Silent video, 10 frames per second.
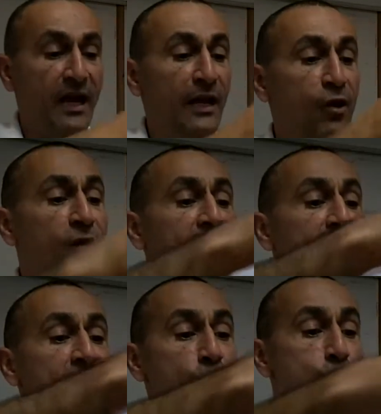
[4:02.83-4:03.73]
and look at
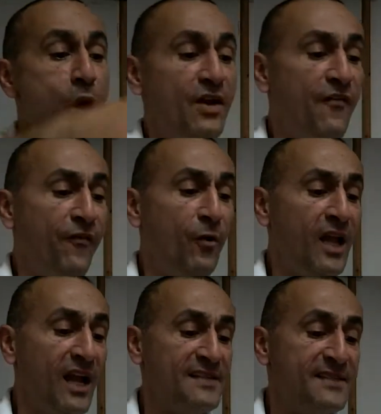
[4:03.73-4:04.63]
a wonderful
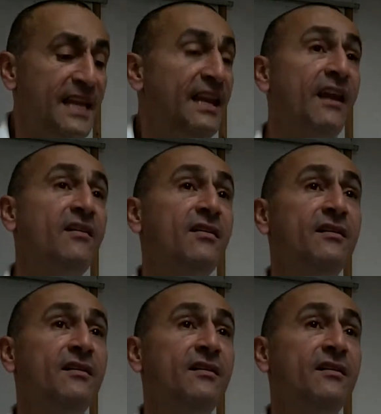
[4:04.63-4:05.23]
Hasidic